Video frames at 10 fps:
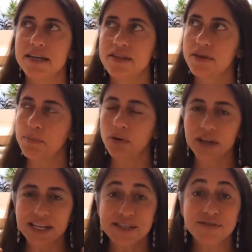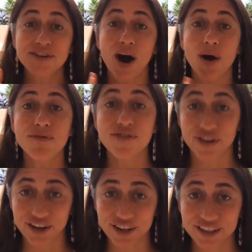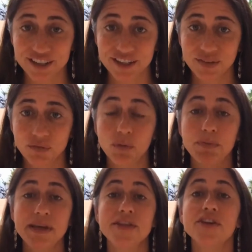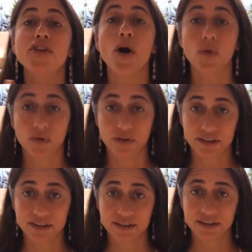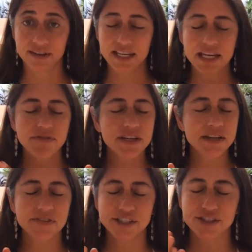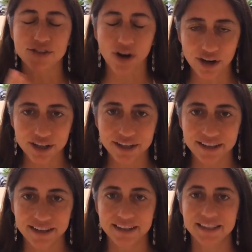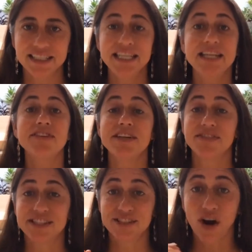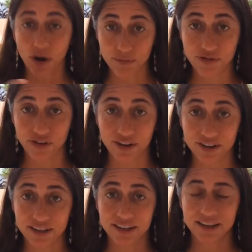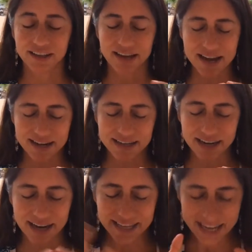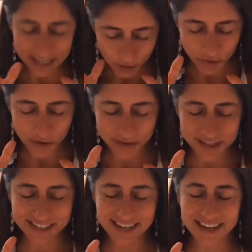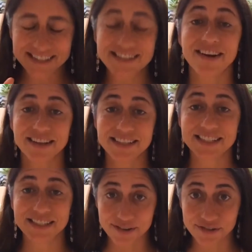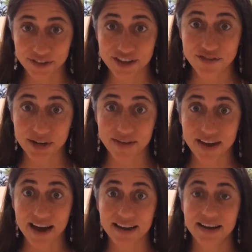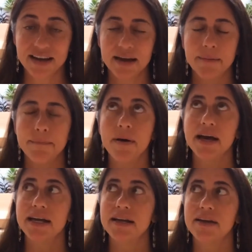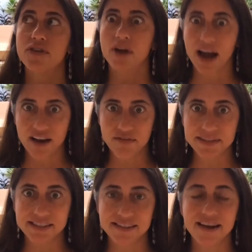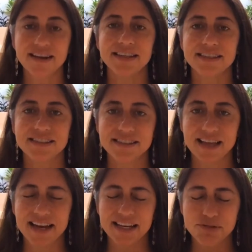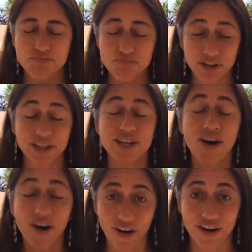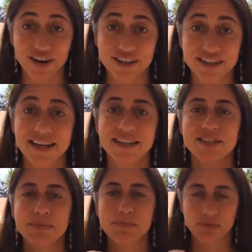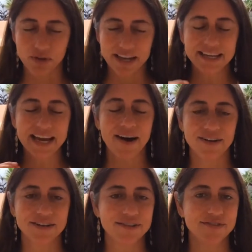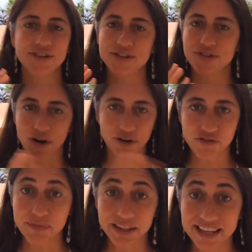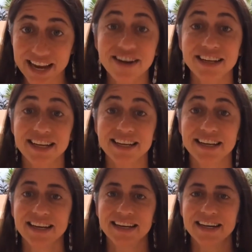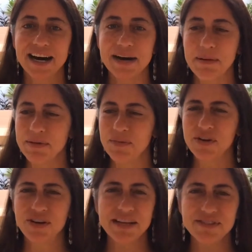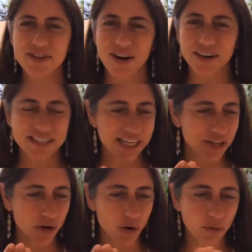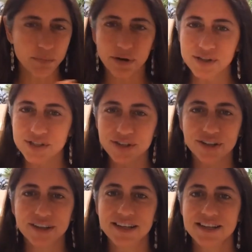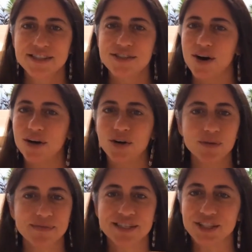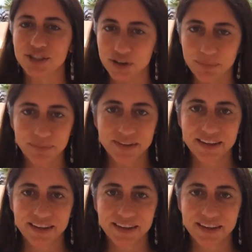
the place of comfort will be the known, even if it's dark, even if it's harmful. And I can't quote the exact studies, so forgive me on that, but there have been studies that it's really hard to break out of your dark familiarity. I mean, we could even talk, it's like your own personal Stockholm syndrome.